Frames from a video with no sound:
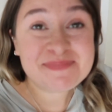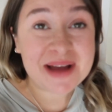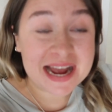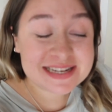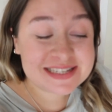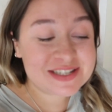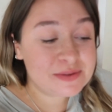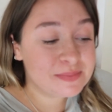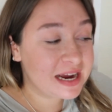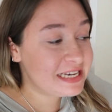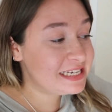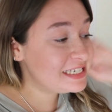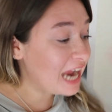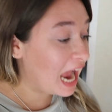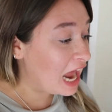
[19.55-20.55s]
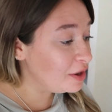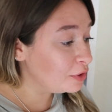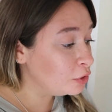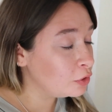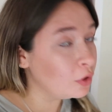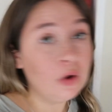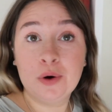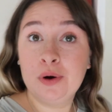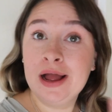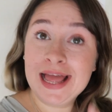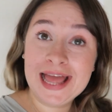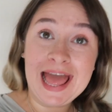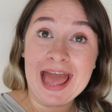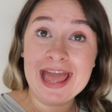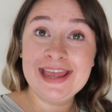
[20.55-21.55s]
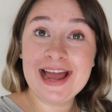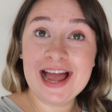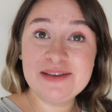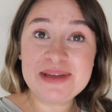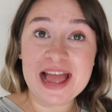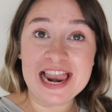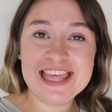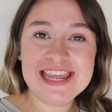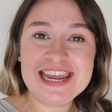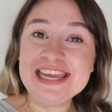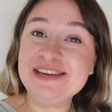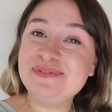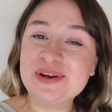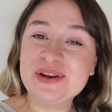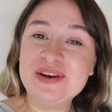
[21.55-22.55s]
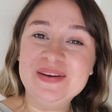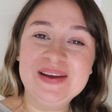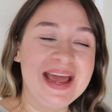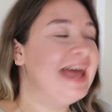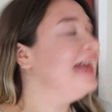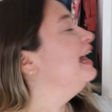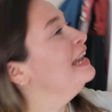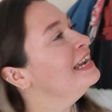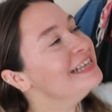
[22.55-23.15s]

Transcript: back to my channel, or hey, I'm Ellen if you're new here.